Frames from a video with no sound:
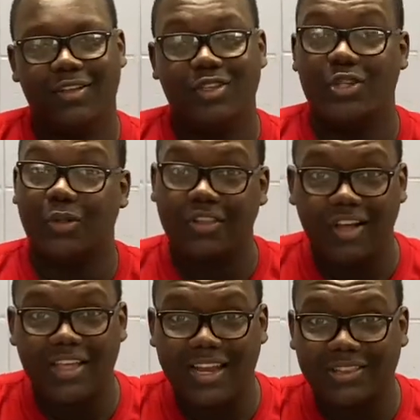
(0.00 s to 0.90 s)
So with
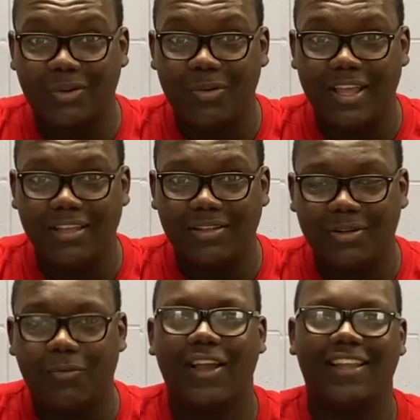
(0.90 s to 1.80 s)
all that out the way,
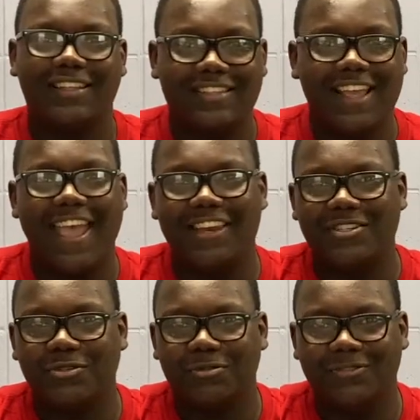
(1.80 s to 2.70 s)
we're gonna say hey to
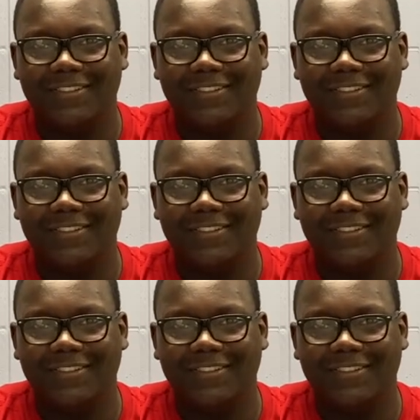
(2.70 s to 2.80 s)
Dru.